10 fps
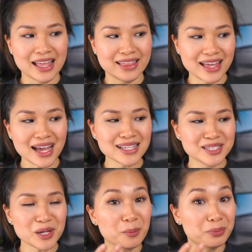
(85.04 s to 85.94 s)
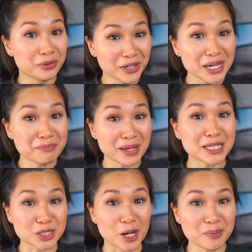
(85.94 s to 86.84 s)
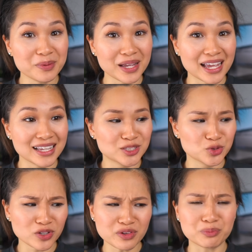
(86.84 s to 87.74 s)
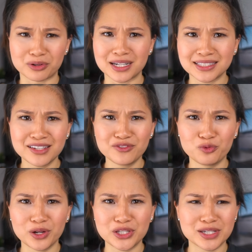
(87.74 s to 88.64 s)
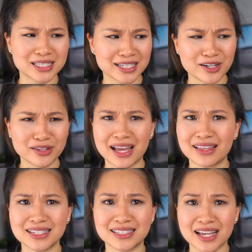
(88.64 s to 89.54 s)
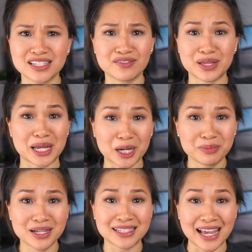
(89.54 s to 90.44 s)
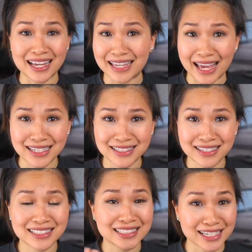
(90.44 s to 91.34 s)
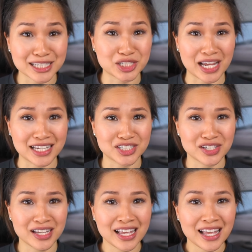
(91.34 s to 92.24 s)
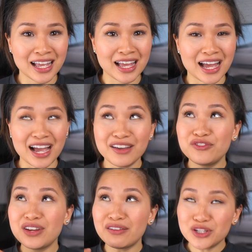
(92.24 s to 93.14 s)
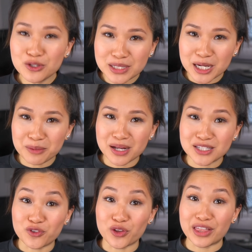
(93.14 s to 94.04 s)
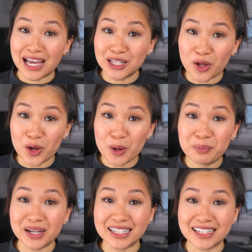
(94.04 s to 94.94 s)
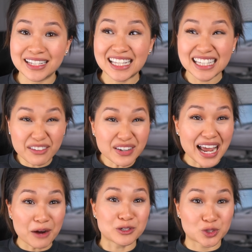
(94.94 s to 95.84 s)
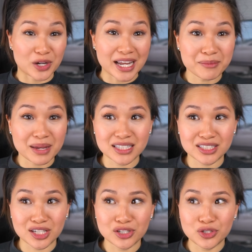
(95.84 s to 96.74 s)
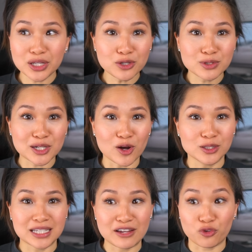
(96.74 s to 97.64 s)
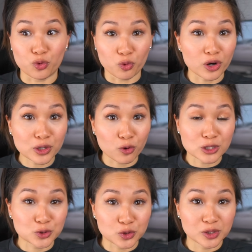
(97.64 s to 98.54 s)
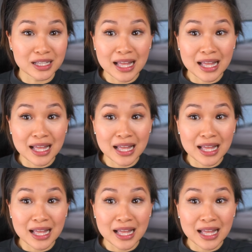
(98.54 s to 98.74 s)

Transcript: That's a pretty big jump and sort of impressive when you consider that the size of the earbuds and case didn't change. I've never used earbuds for that long, but 11 hours straight means you can use it all day for work or school,